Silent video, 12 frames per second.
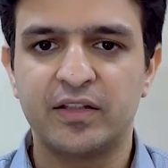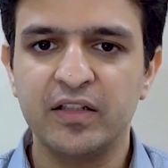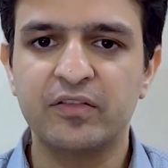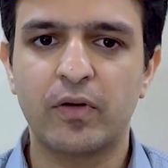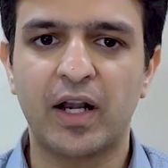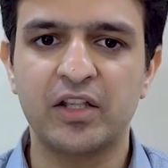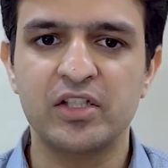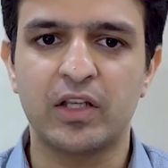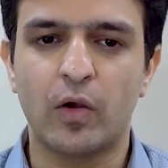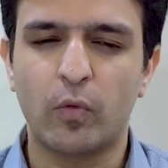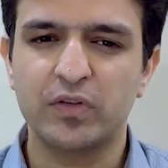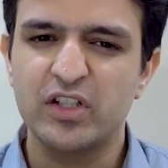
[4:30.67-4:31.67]
strategy
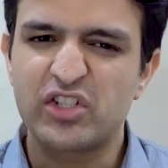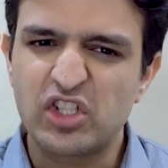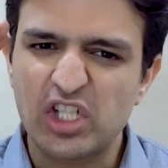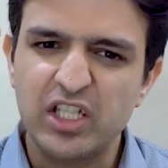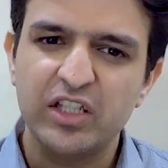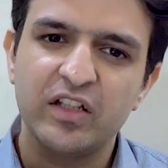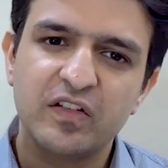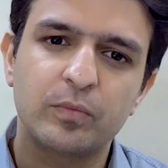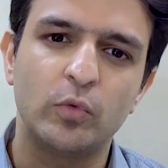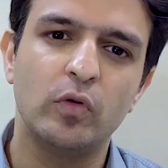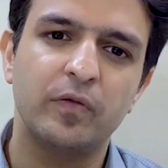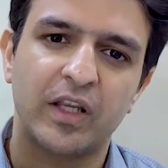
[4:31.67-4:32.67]
was a genius
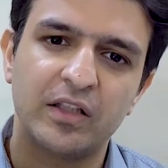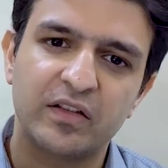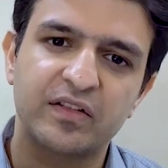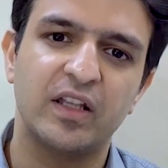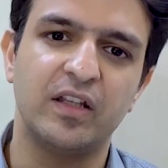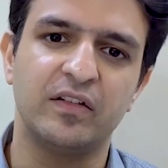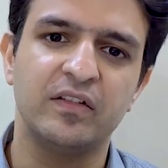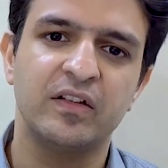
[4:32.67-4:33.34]
move in the sense